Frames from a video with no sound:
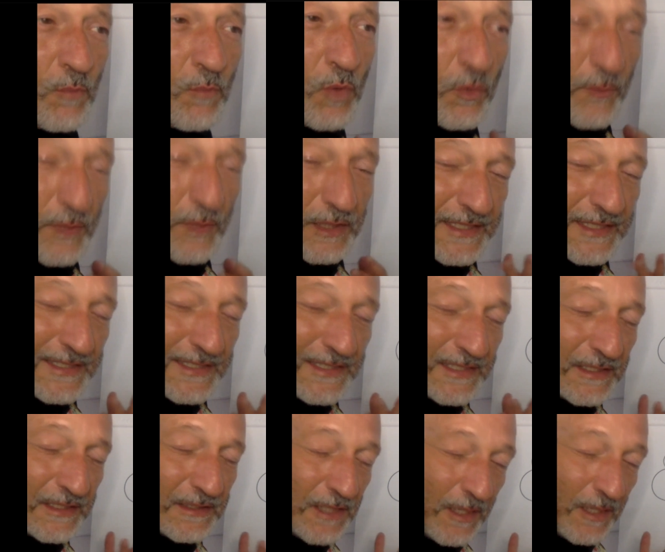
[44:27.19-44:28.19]
more
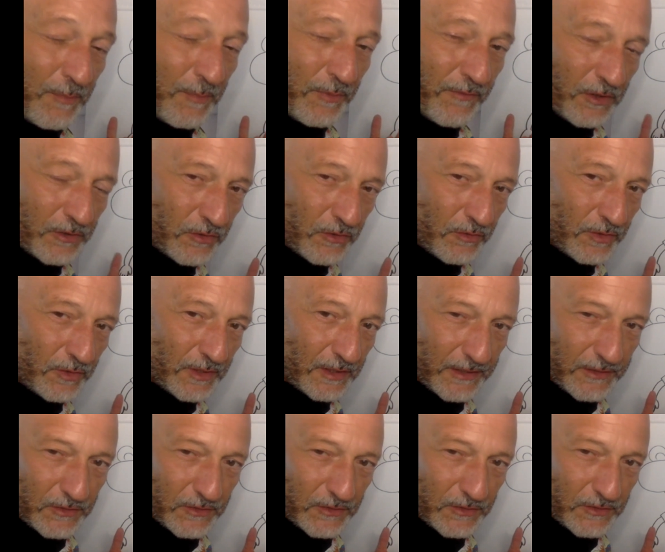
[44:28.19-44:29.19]
realistic type of
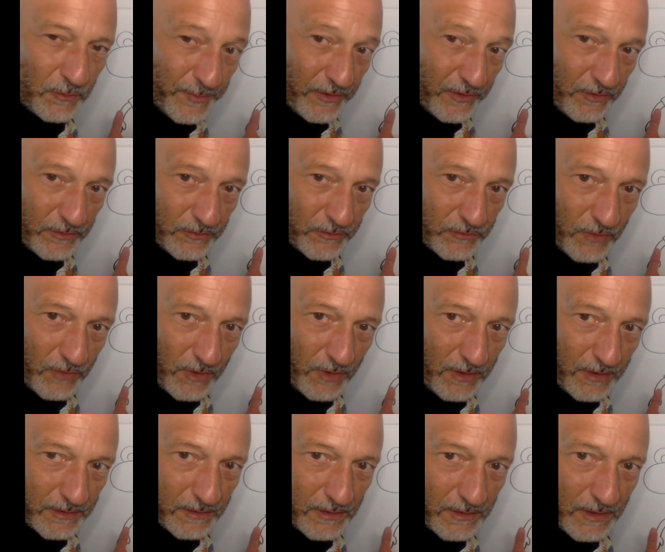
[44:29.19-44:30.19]
cartooning, like superhero
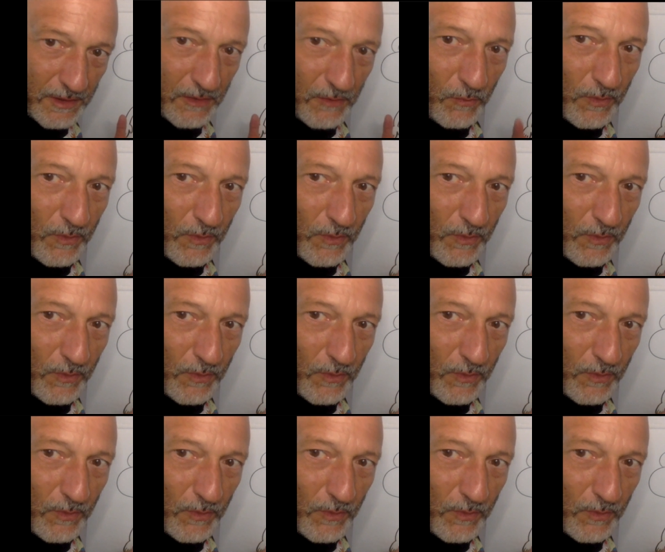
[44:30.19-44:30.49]
drawing,